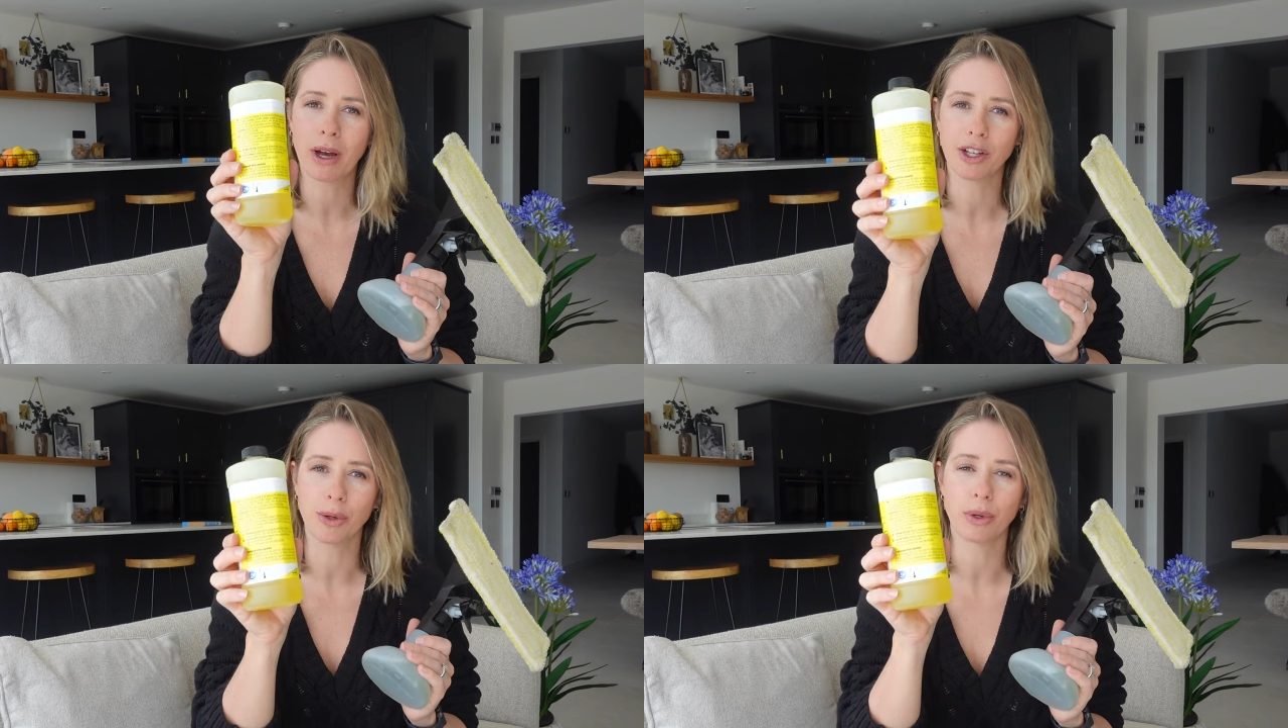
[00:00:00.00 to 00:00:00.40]

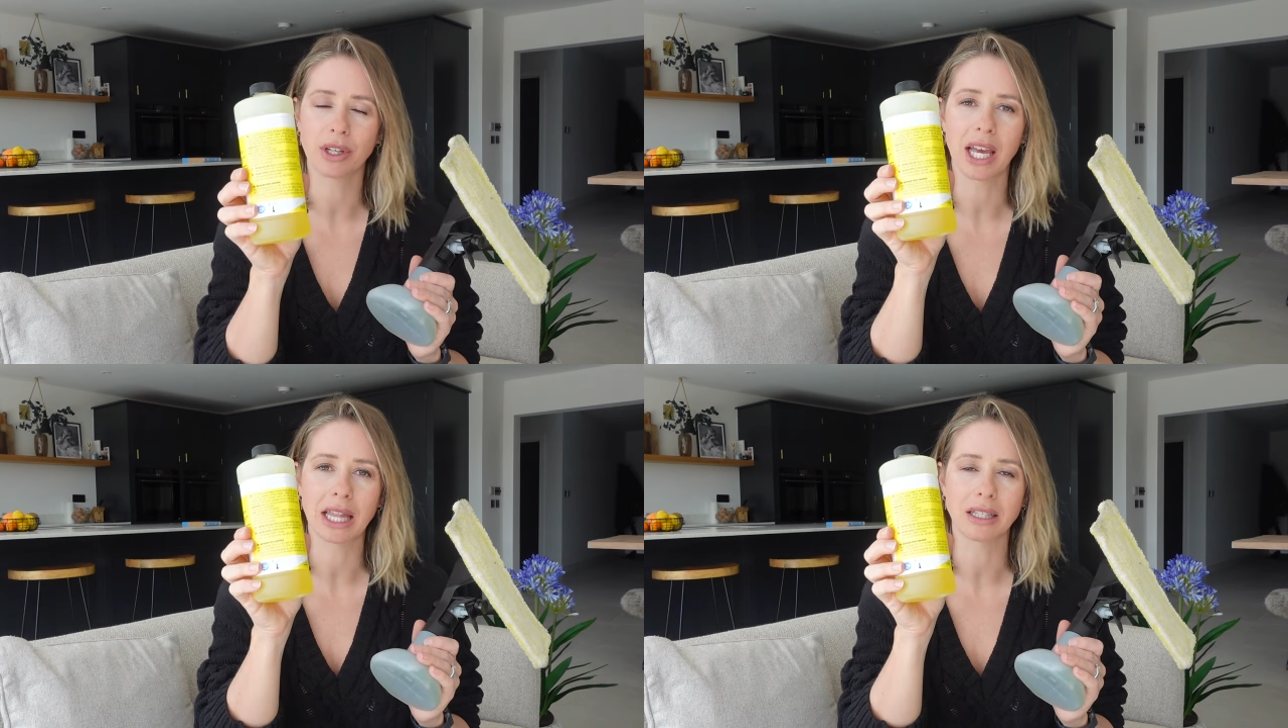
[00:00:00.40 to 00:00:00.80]
and you
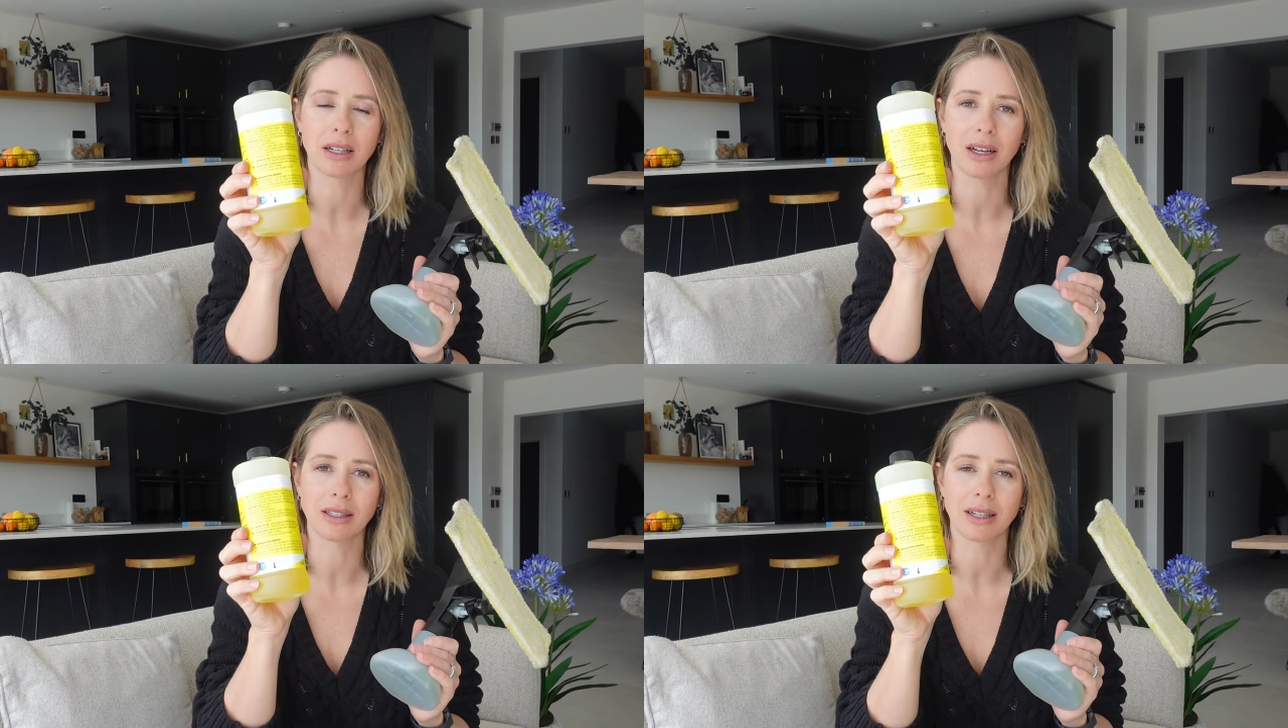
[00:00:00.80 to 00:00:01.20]
wouldn't get this
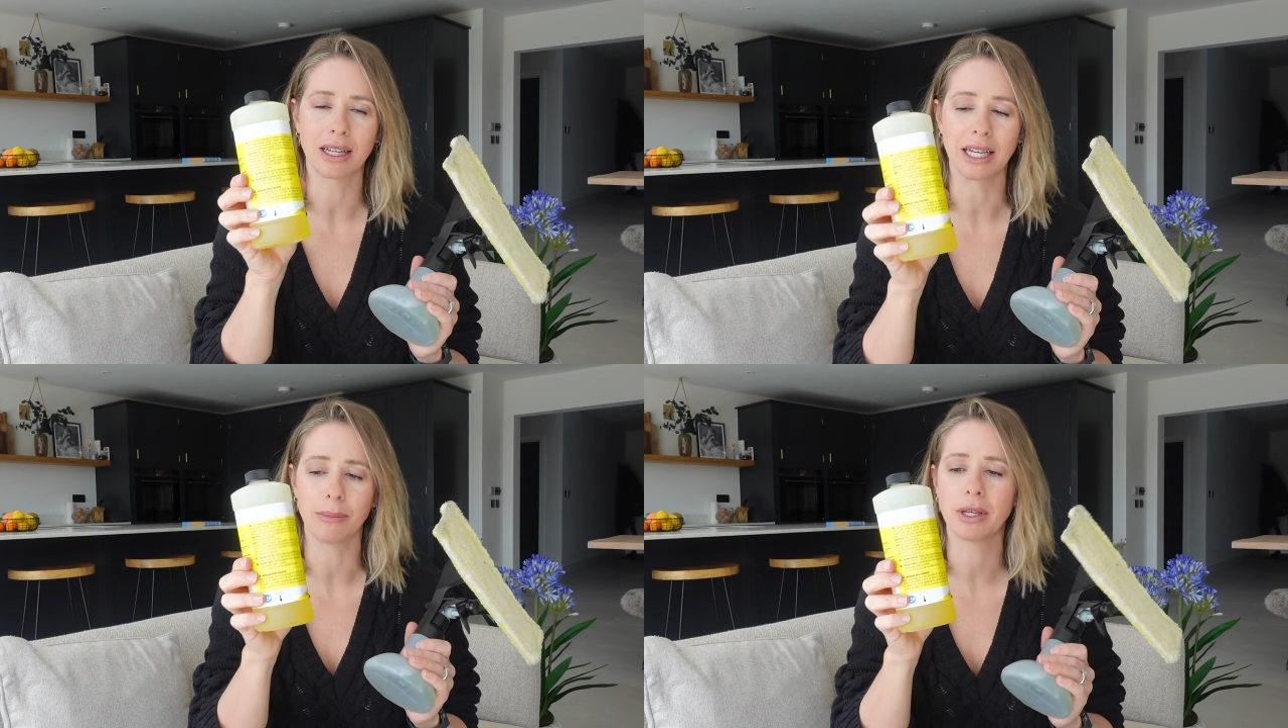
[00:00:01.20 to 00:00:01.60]
glass
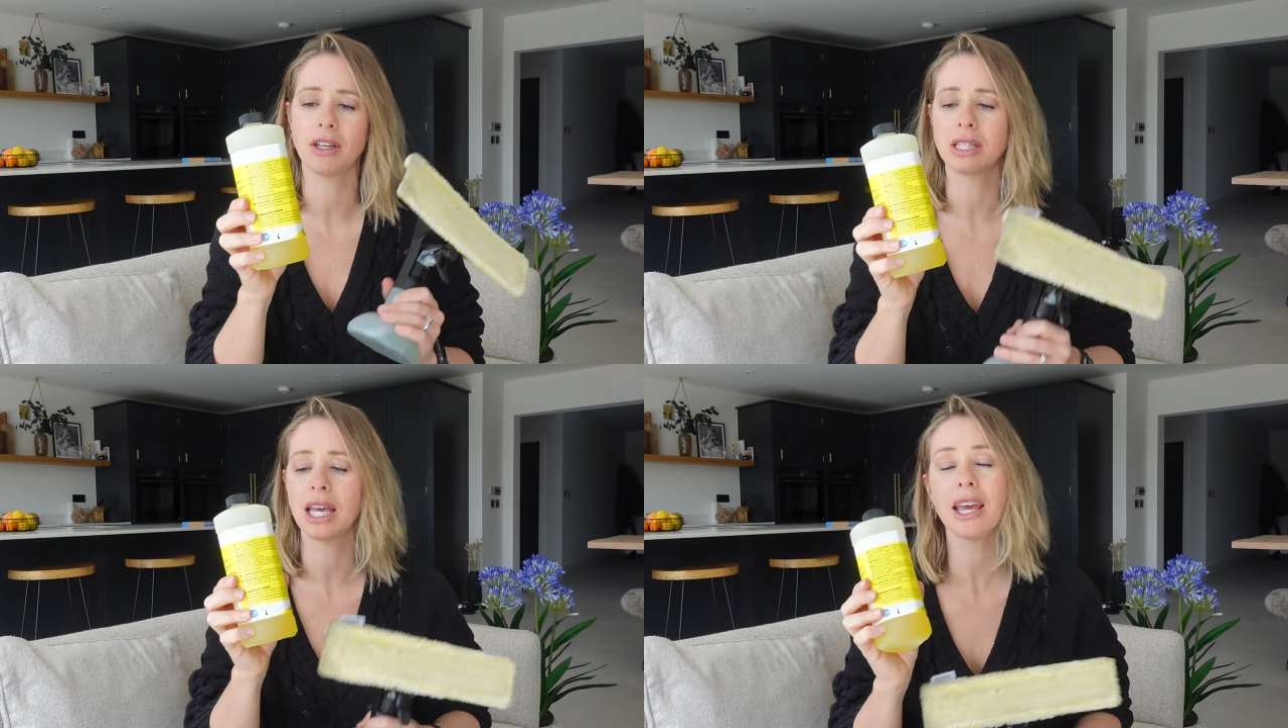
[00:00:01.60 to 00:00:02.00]
cleaner
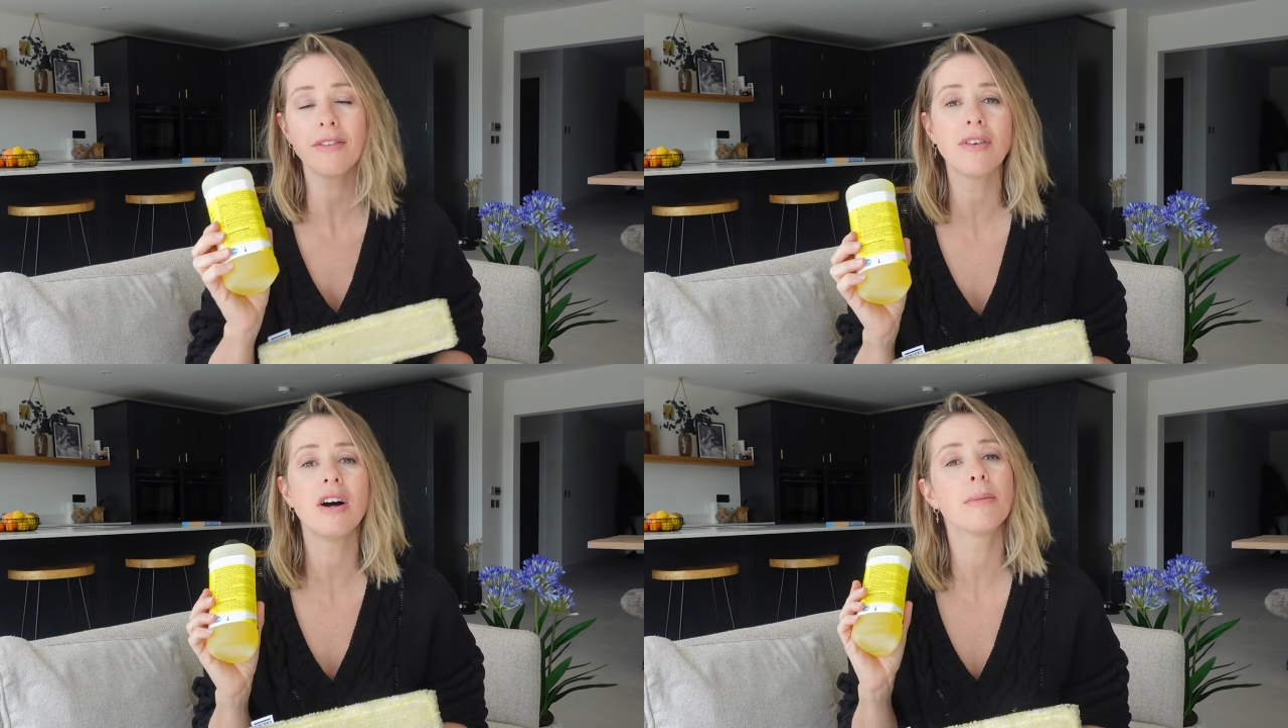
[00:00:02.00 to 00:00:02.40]
because
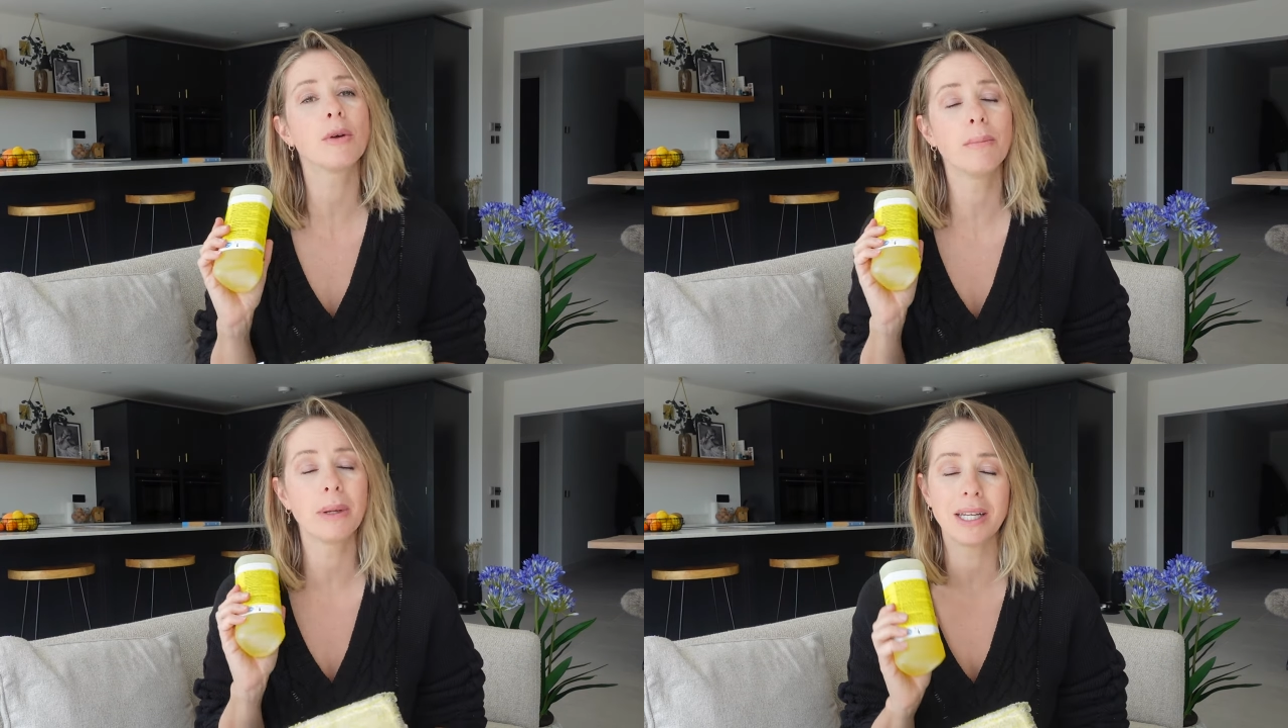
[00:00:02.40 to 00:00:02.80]
if I'm
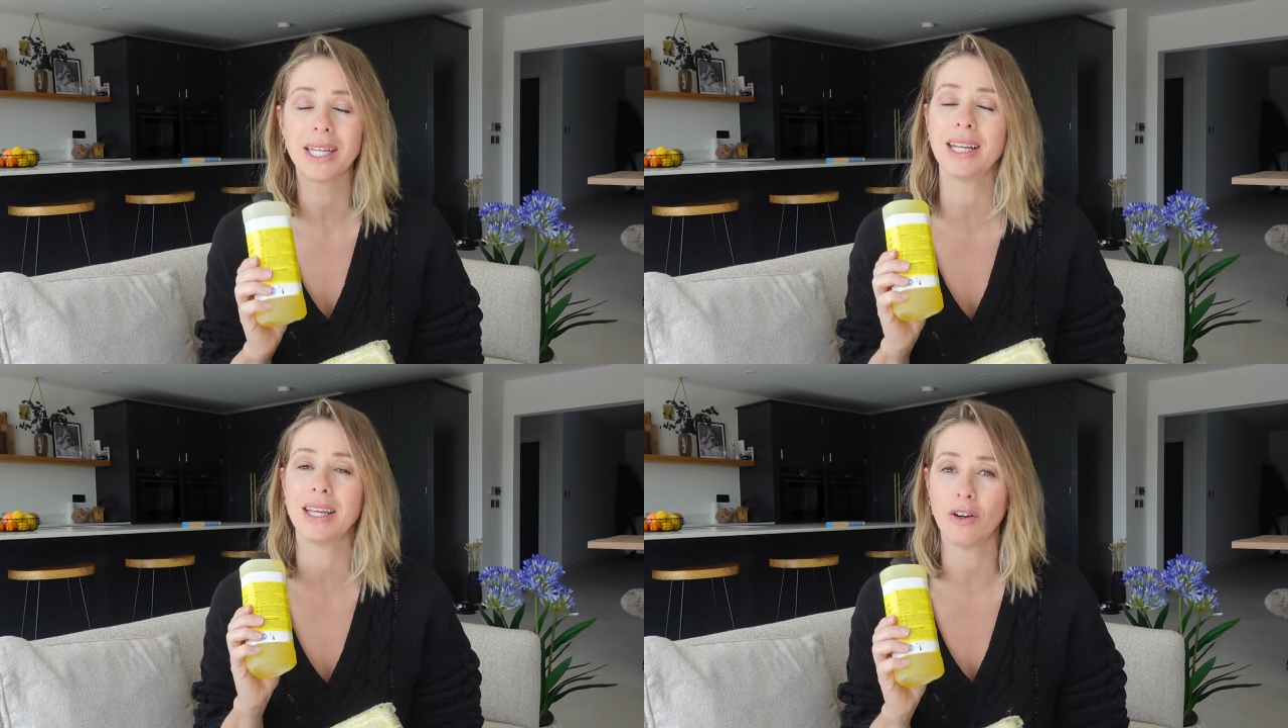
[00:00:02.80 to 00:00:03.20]

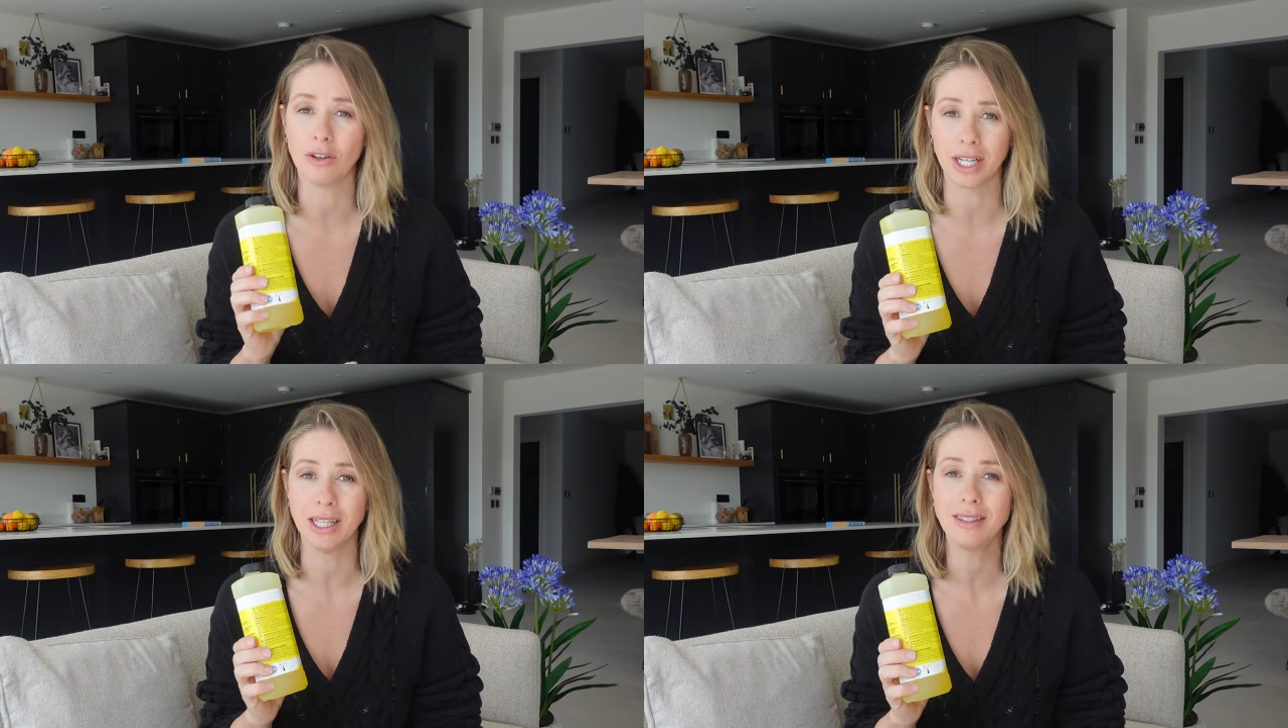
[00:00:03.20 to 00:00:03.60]
completely
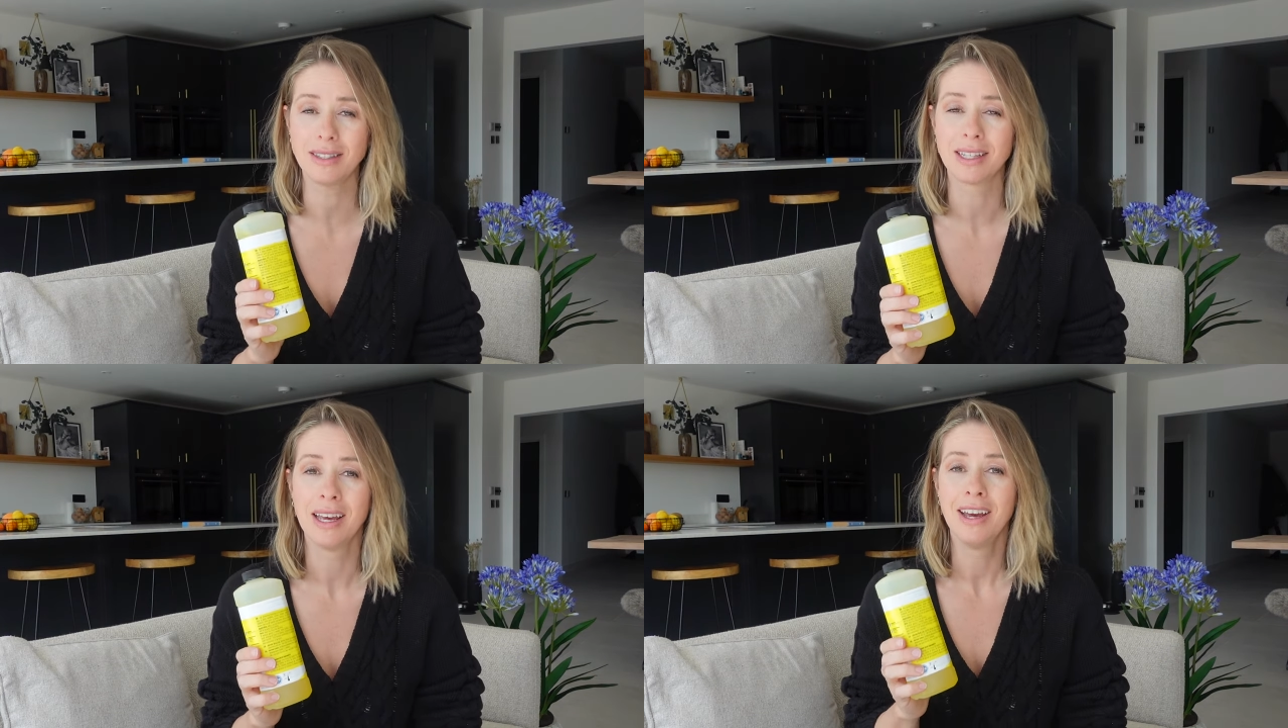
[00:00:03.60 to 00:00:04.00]

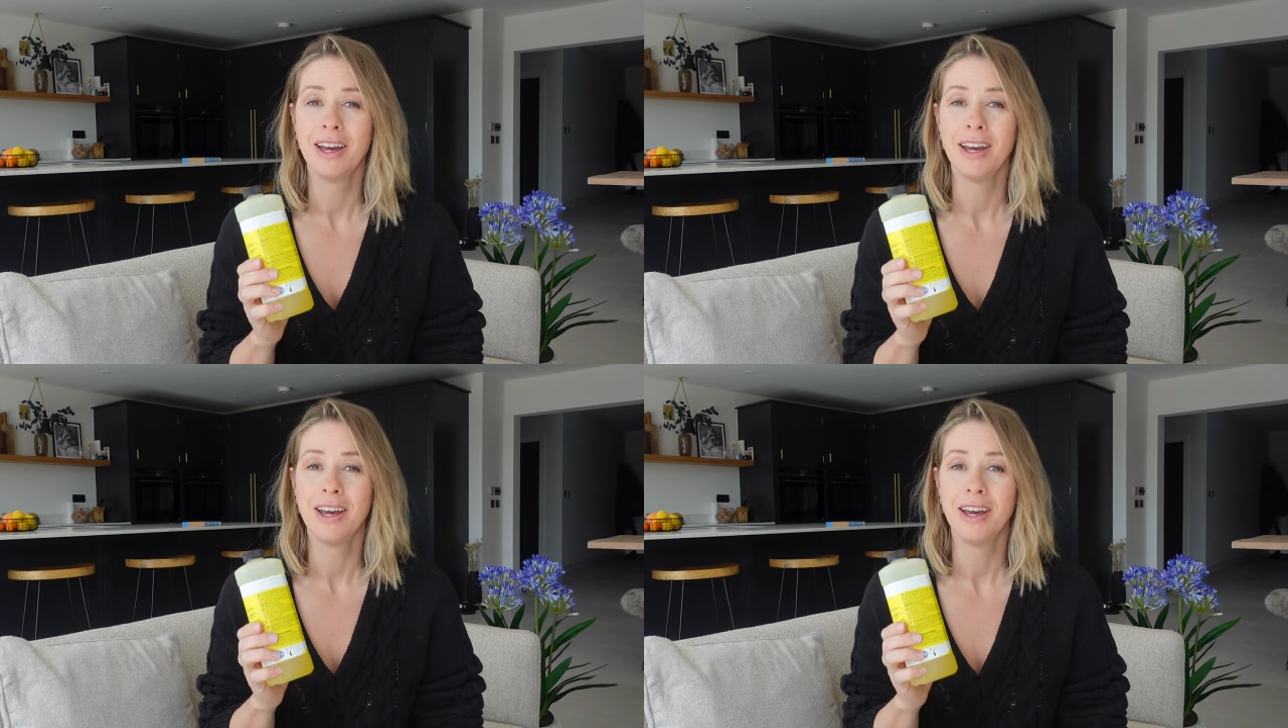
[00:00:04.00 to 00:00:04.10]
honest,